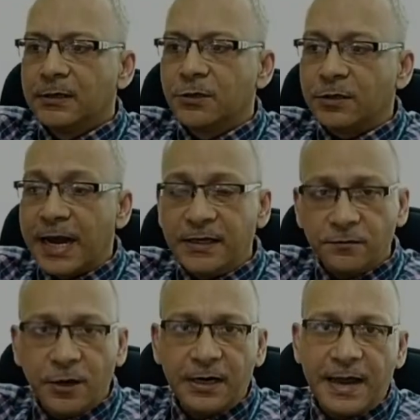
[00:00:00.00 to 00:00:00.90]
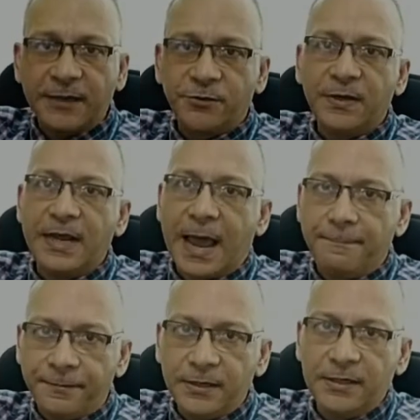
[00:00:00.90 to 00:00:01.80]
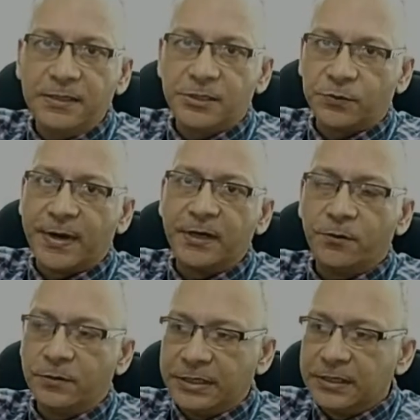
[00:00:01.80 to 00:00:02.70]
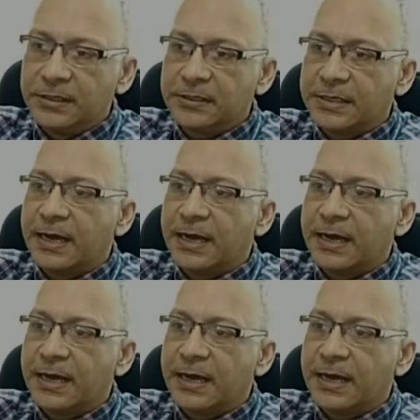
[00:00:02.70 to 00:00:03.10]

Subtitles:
So that is what had actually happened in this 22 years.